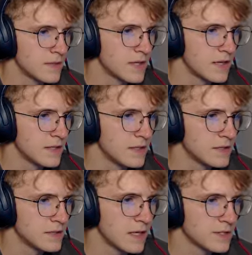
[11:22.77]
it's
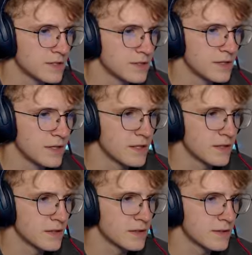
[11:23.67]
just actually like
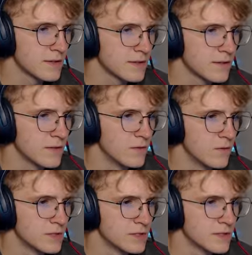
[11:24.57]

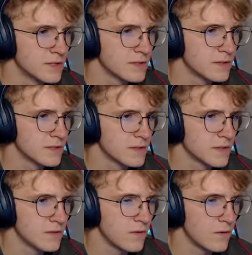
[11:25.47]
gorgeous. Like
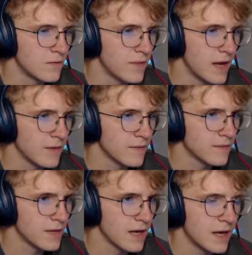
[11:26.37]
the whole map.
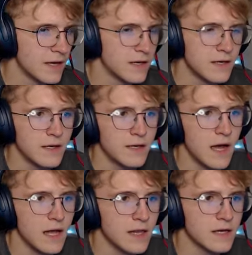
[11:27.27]
Like I
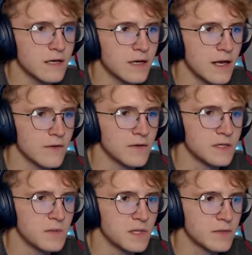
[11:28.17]
I like cutting out these
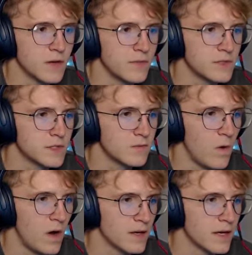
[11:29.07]
bits where I'm just
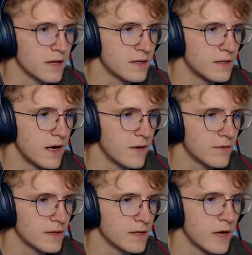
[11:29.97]
walking and not
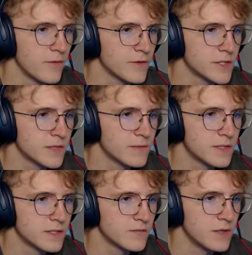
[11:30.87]
really accomplishing
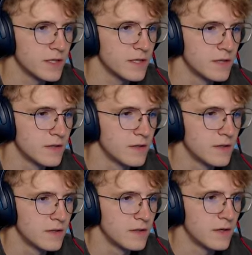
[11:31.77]
much, but
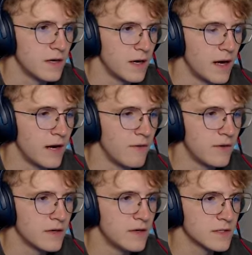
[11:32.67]
I
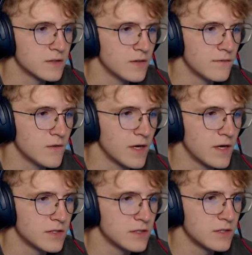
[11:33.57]
want to also give you
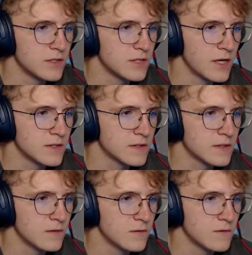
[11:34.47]
guys the chance
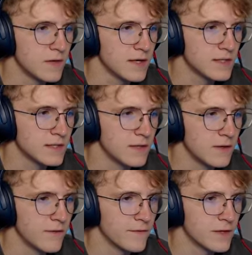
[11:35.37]
to like see
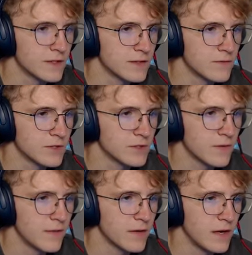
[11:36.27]
all of this, which is
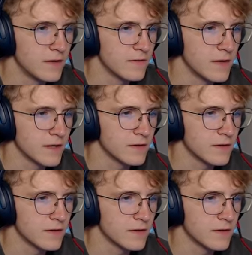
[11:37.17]
why I'm kind of like